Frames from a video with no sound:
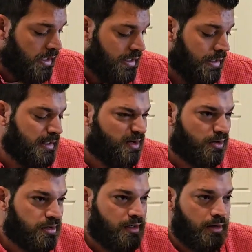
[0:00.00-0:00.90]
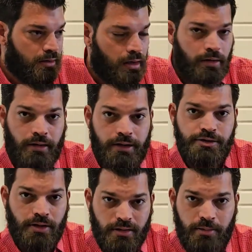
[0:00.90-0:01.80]
and then, sitting on concrete
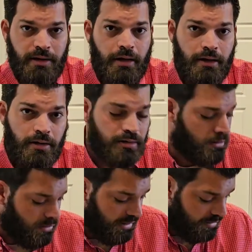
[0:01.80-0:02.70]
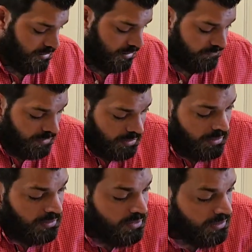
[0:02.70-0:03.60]
jersey barriers and all that stuff,
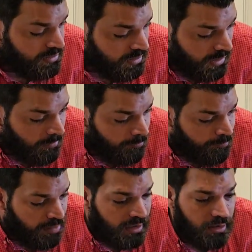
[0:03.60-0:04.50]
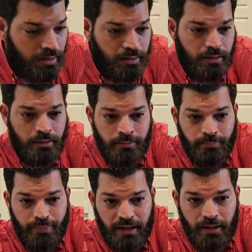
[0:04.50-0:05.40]
you can see I'm barely,
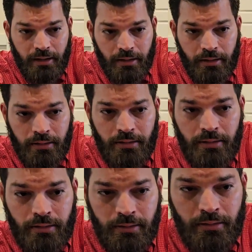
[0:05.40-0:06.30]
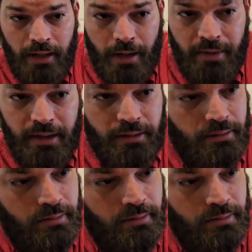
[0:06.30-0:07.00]
I mean,